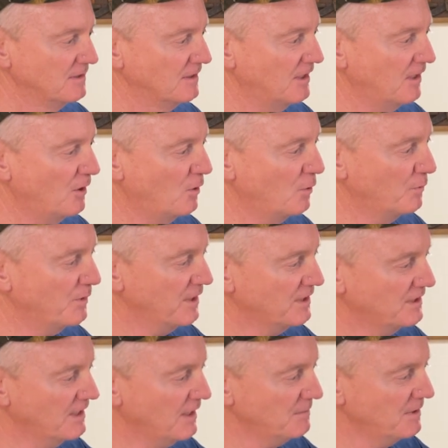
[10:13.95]
all all rigged
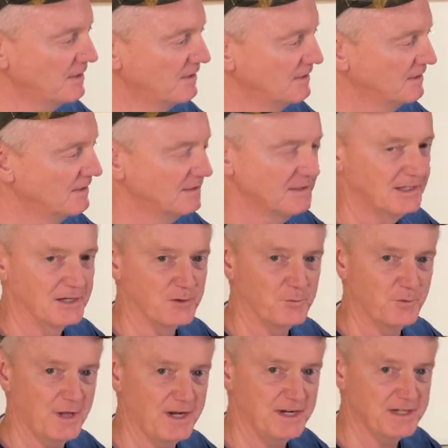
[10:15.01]
up and
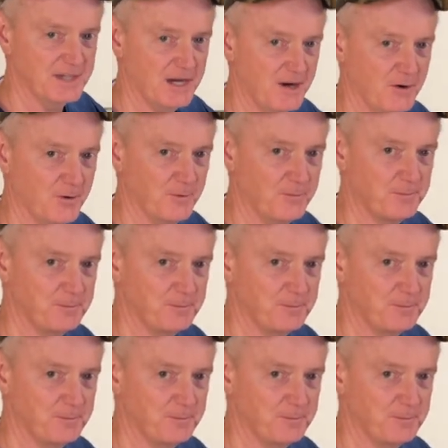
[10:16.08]
ready to go.